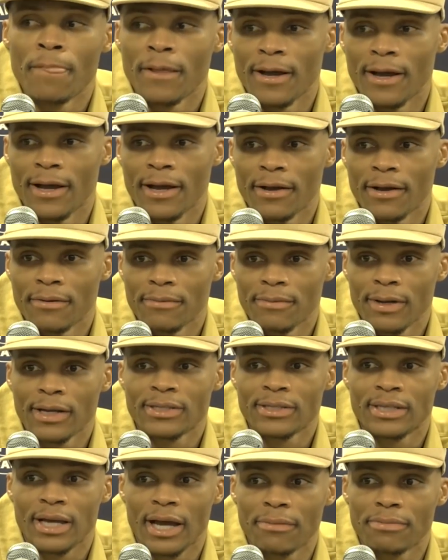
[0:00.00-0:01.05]
We
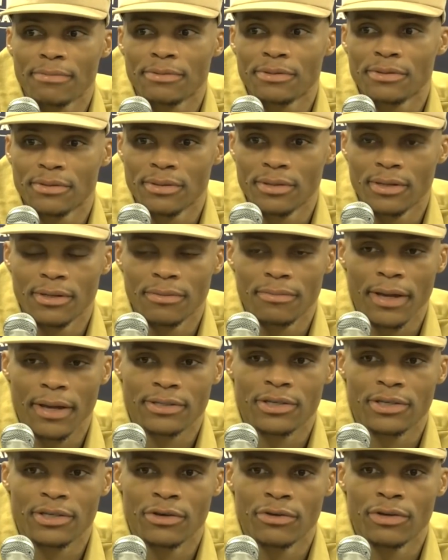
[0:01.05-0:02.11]
got stops,
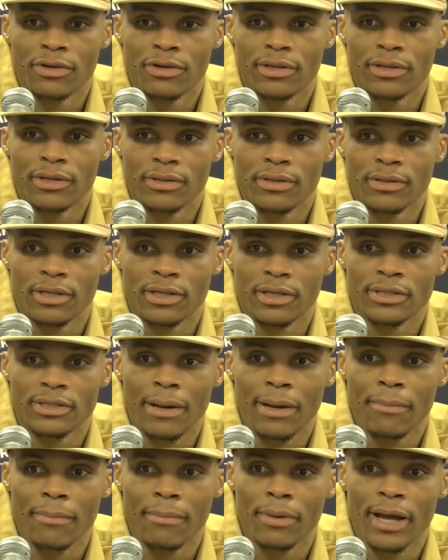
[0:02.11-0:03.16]
executed, did a good job
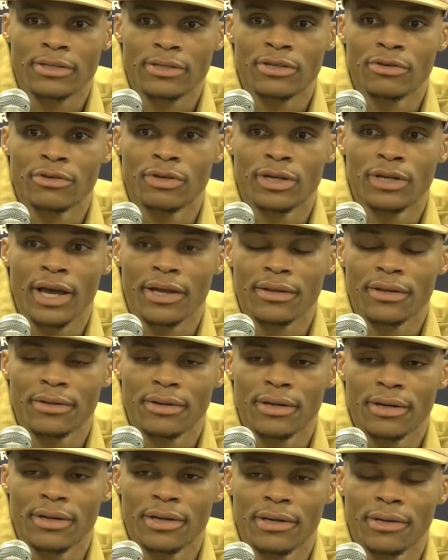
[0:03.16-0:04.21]
of executing tonight.
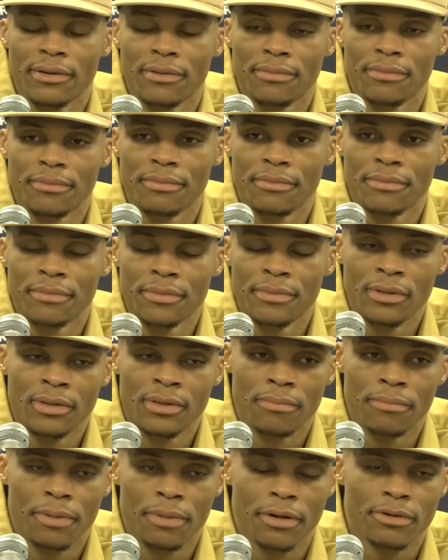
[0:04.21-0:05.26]

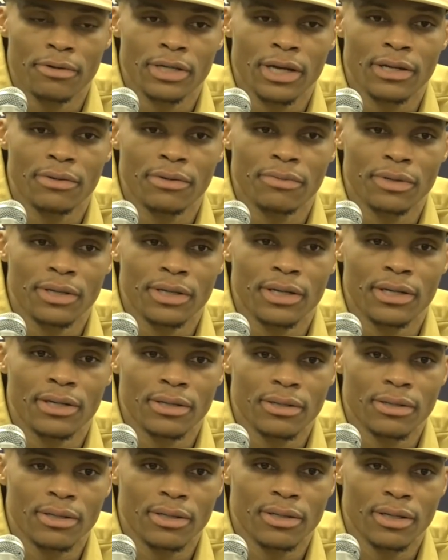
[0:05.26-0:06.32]
Better job than we did
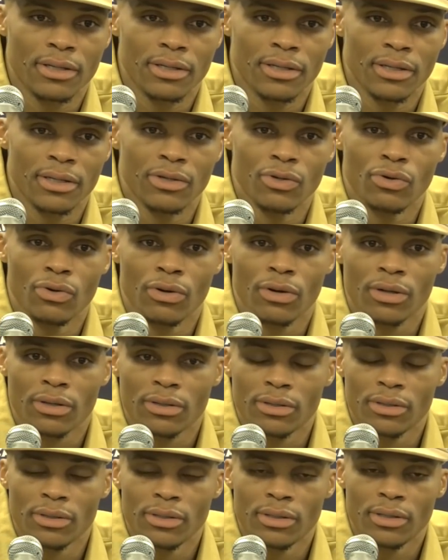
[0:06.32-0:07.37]
in New York,
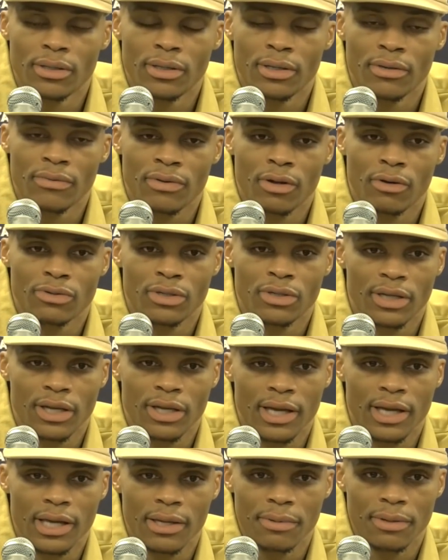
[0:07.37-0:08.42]
closing the
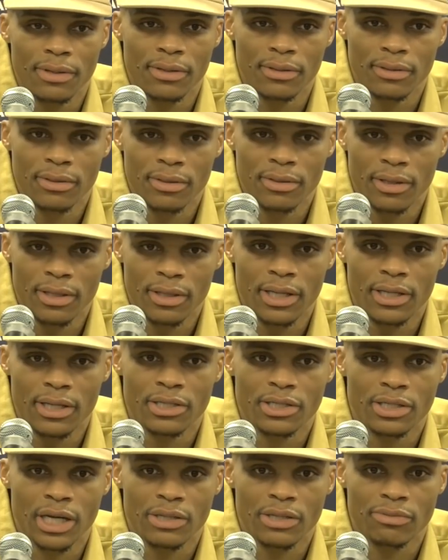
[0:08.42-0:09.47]
game and
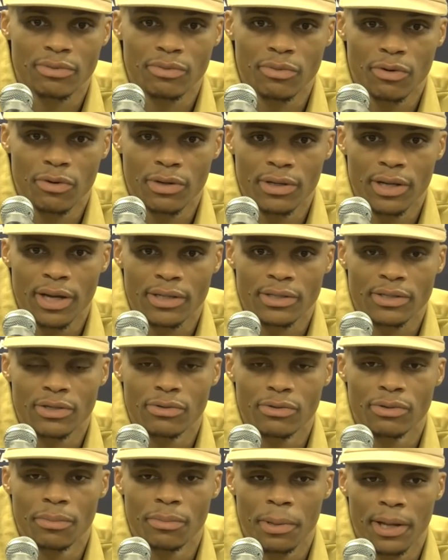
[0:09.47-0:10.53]
getting the shots we wanted,
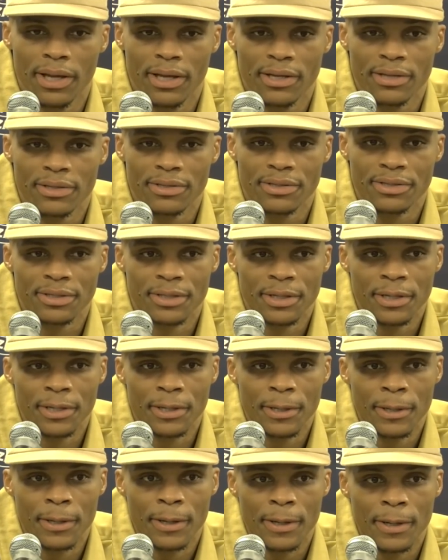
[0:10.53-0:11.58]
executing the plays.
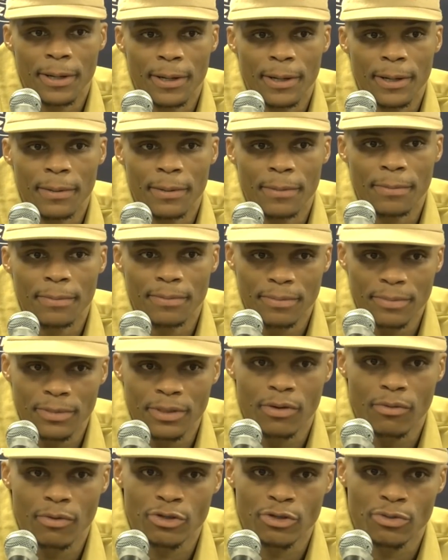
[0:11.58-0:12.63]
You
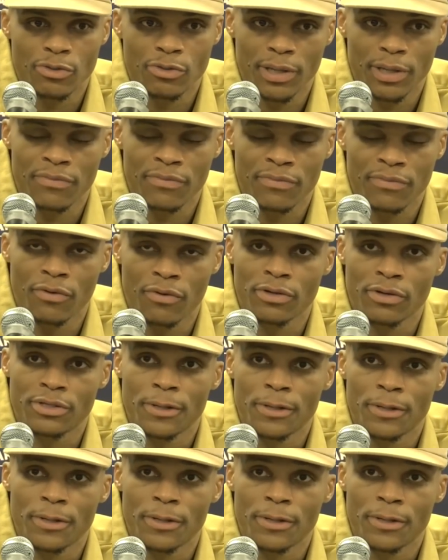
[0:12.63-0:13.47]
know, which is big for us.